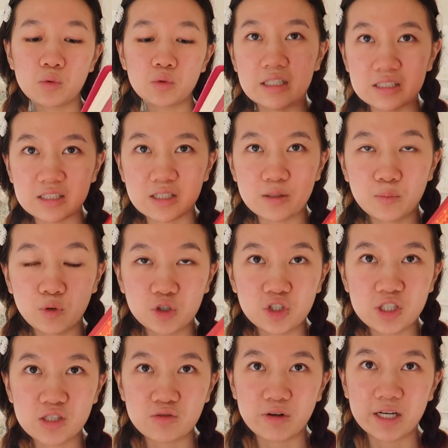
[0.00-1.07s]
He's a
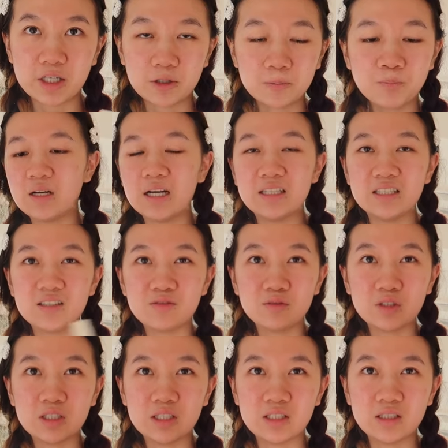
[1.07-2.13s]
Portuguese writer. I didn't
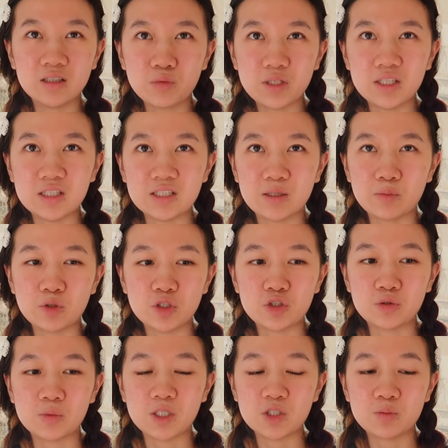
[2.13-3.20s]
really read the summary
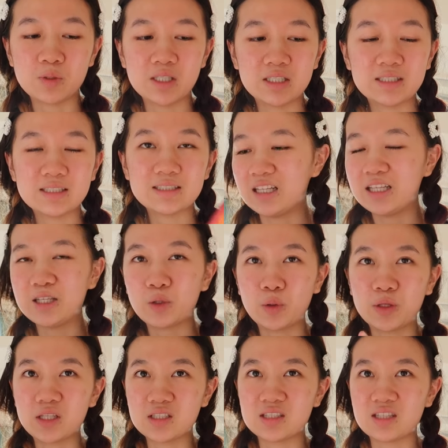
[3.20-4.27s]
too much because I like
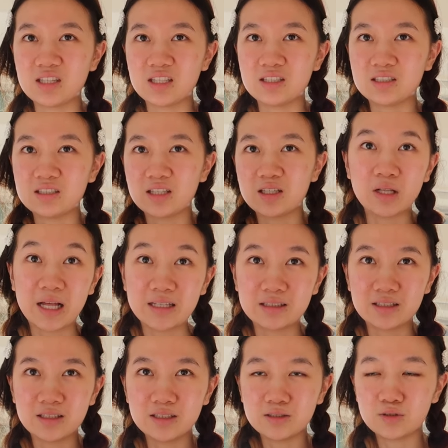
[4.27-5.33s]
going into things like
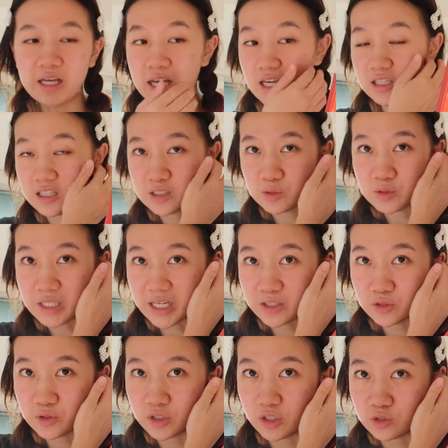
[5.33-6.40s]
blindly. And this was
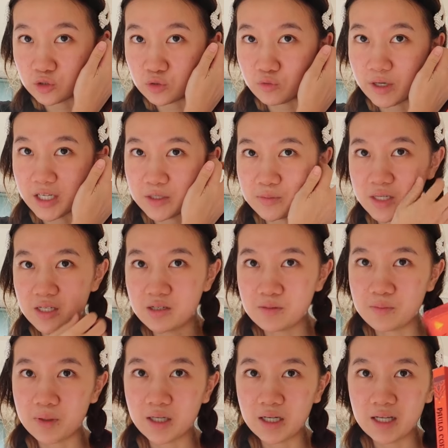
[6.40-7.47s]
actually also
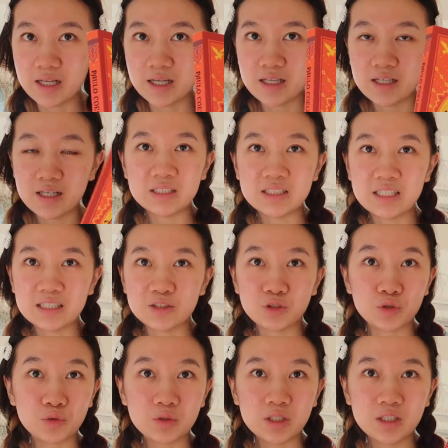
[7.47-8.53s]
recommended by BTS
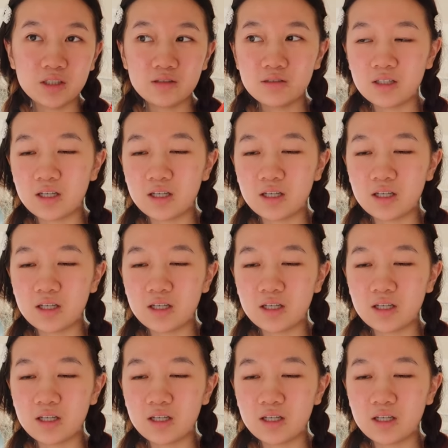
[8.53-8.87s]
Yoongi.